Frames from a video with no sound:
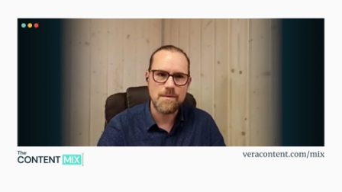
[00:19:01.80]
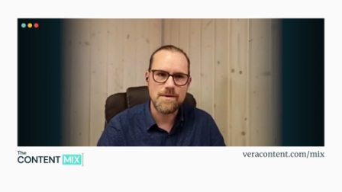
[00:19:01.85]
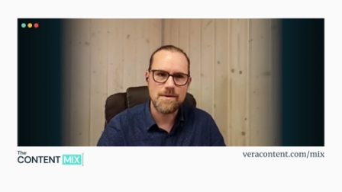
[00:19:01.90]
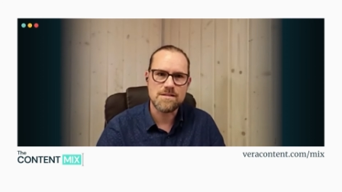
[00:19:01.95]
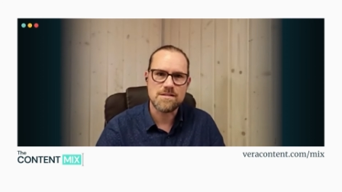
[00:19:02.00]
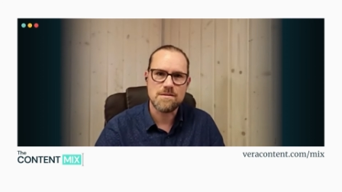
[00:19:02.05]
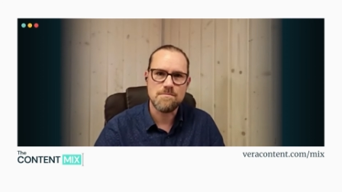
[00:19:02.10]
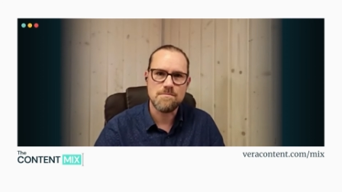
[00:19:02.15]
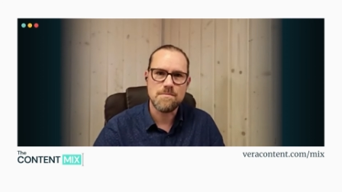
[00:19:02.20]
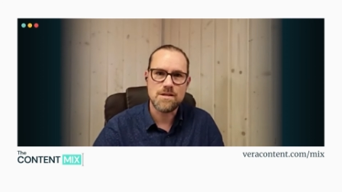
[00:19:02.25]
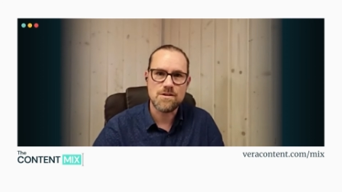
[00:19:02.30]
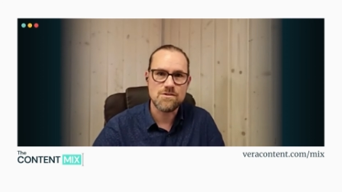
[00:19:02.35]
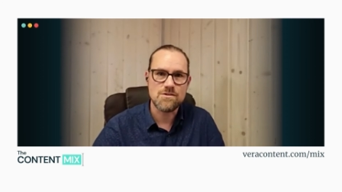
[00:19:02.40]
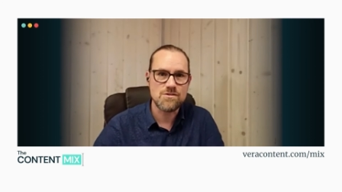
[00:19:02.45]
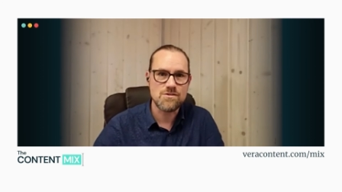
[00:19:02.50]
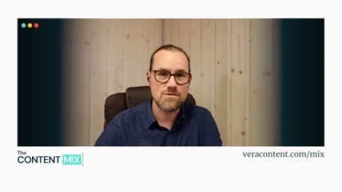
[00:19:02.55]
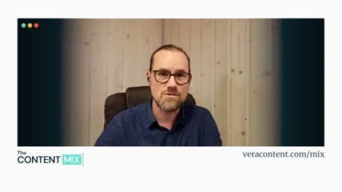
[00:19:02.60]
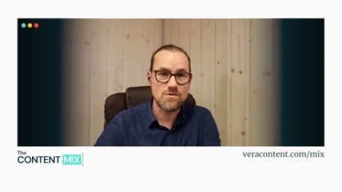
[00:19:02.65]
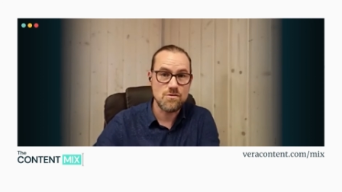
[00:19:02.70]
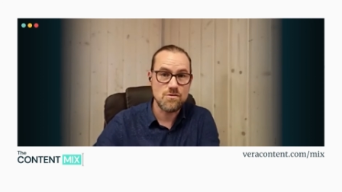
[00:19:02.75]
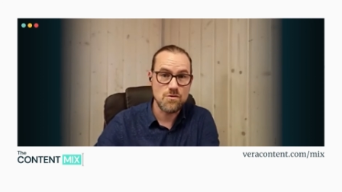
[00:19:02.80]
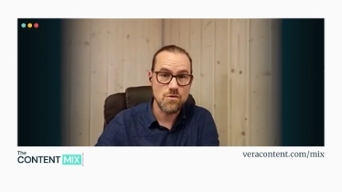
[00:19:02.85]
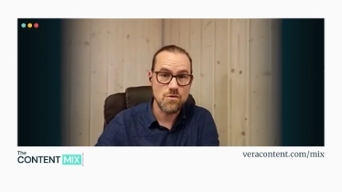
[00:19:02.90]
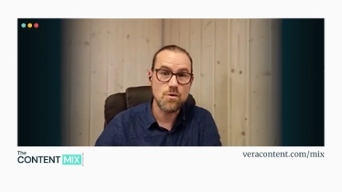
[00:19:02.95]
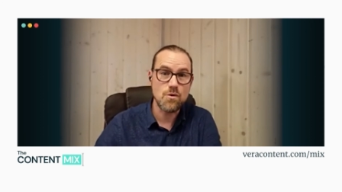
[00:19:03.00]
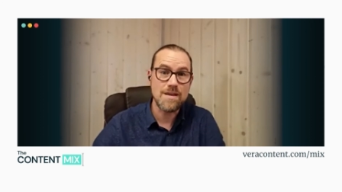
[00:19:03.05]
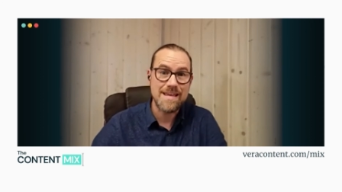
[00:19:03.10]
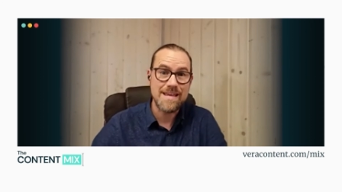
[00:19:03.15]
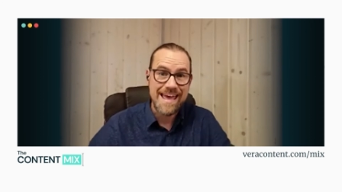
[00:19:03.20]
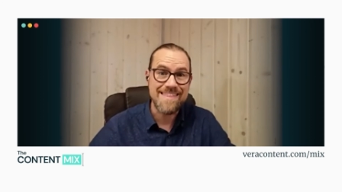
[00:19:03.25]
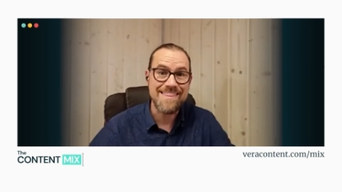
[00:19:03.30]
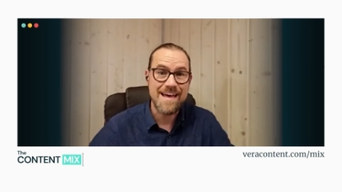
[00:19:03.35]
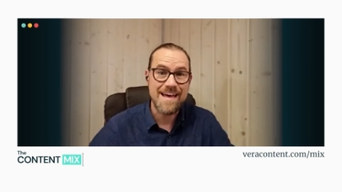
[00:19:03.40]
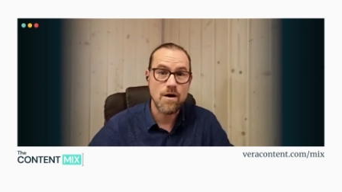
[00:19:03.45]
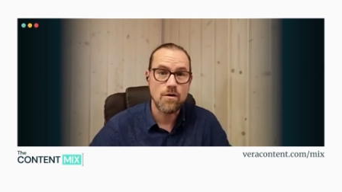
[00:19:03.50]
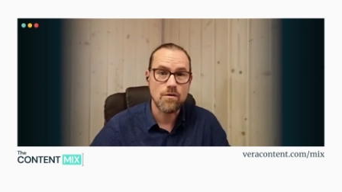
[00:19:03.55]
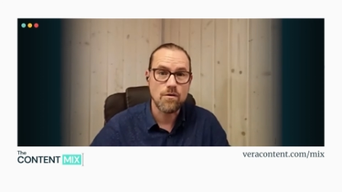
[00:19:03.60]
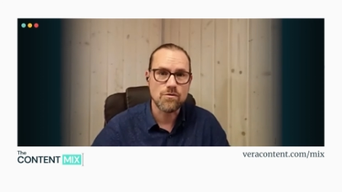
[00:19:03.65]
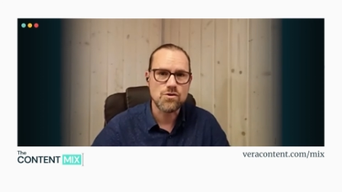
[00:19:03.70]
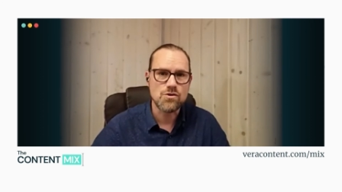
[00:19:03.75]
them, because you get that
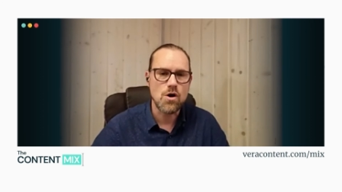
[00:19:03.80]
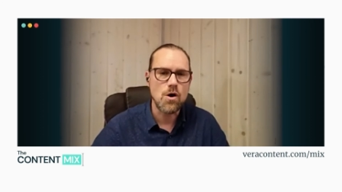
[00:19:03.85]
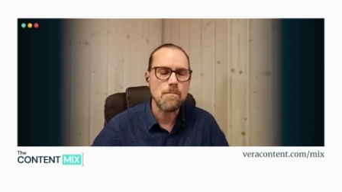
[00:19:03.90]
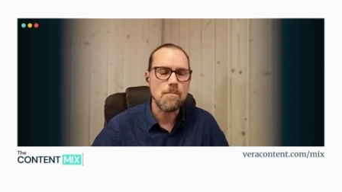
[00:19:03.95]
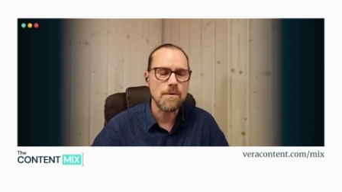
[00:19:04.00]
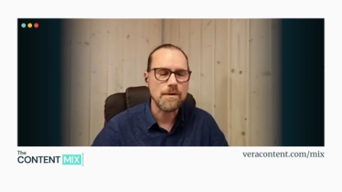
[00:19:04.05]
on top.